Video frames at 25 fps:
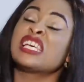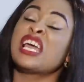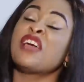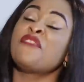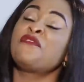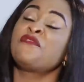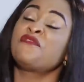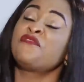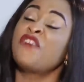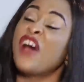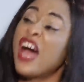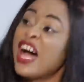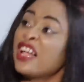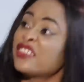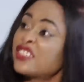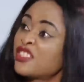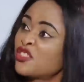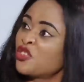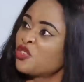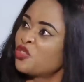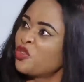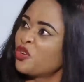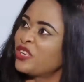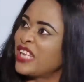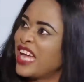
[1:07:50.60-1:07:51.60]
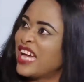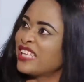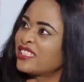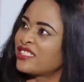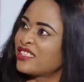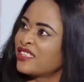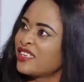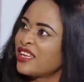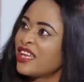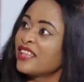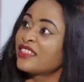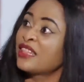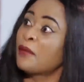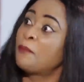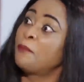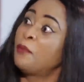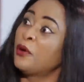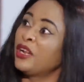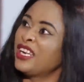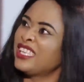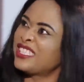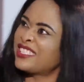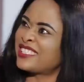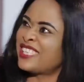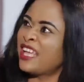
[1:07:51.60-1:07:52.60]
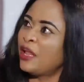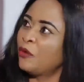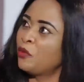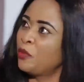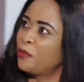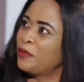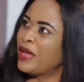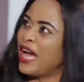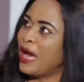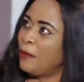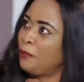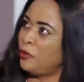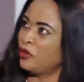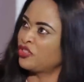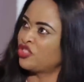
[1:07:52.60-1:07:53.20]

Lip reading: If she fails to do that, the police cell will be